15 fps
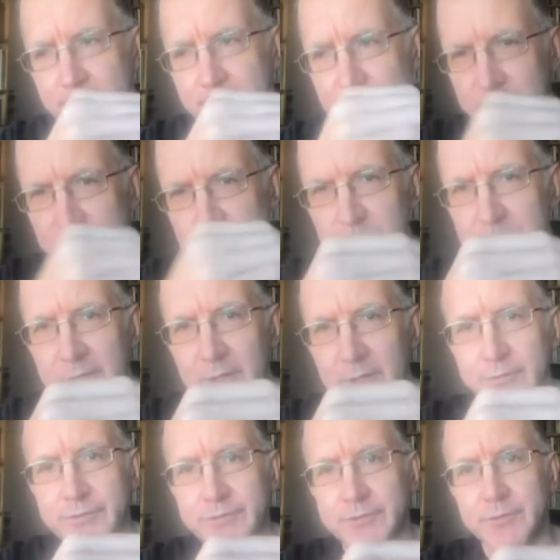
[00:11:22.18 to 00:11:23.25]
feel
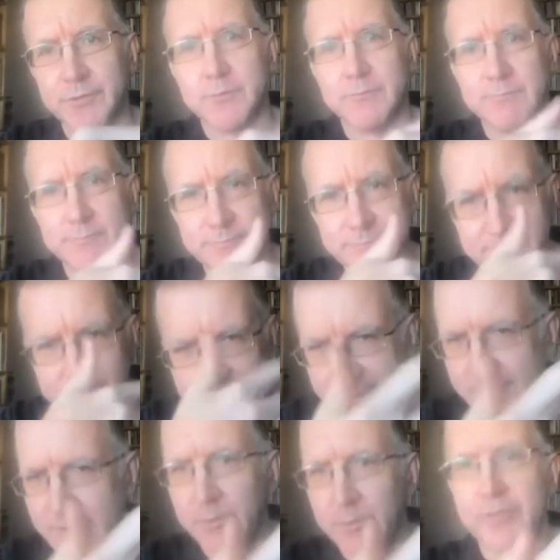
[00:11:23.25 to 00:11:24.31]
compelled to
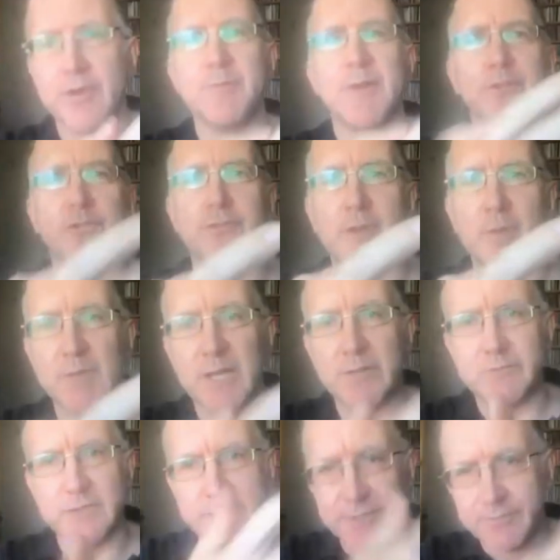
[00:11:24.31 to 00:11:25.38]
deal with him on some level,